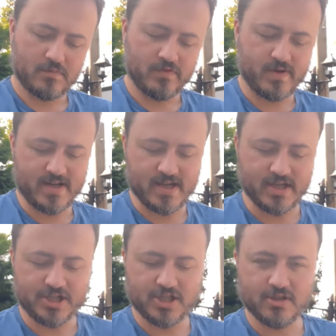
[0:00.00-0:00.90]

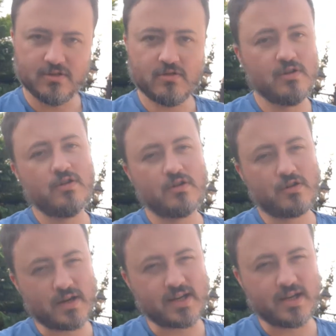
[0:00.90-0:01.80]
Radiation,
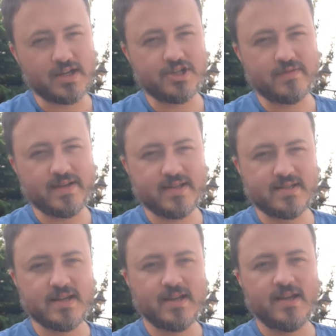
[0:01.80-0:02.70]
critical
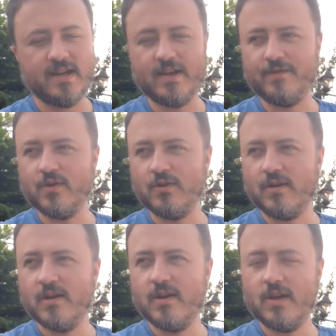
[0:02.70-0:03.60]
injuries. If
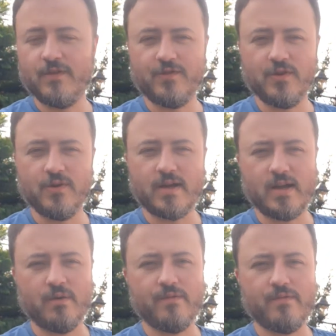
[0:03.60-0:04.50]
your
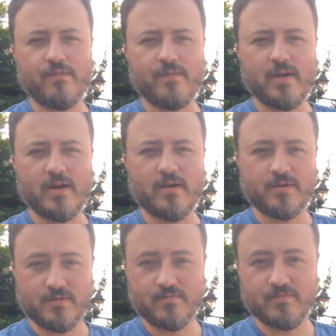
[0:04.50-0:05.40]
health
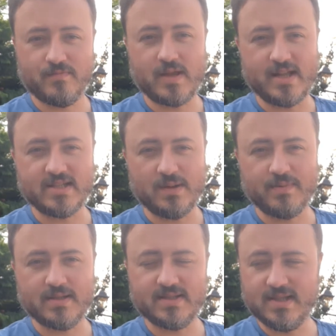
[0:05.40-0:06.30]
ends up
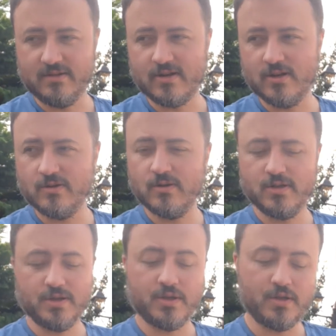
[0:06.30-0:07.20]
at 0,
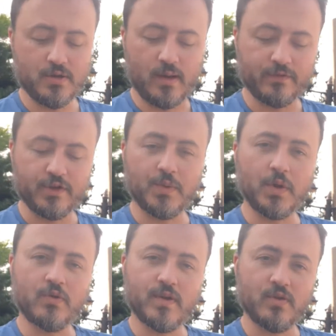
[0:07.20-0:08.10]
you have to do a
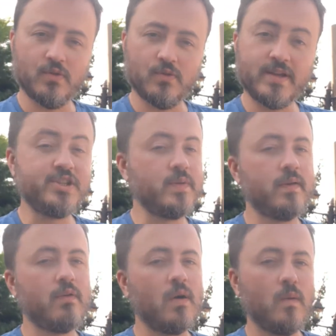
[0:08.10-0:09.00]
critical injury
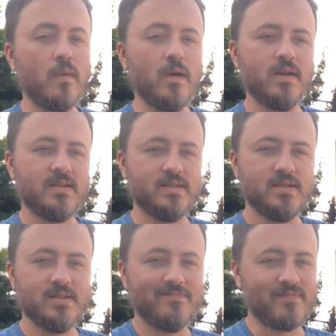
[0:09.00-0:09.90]
roll.
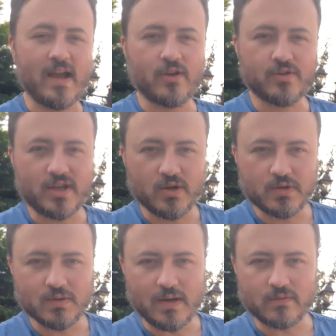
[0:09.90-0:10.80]
That could kill
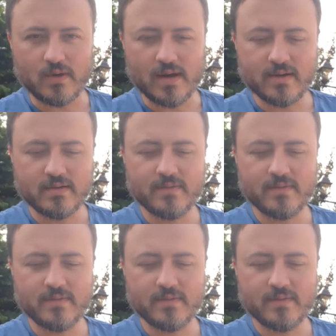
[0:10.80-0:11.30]
you outright.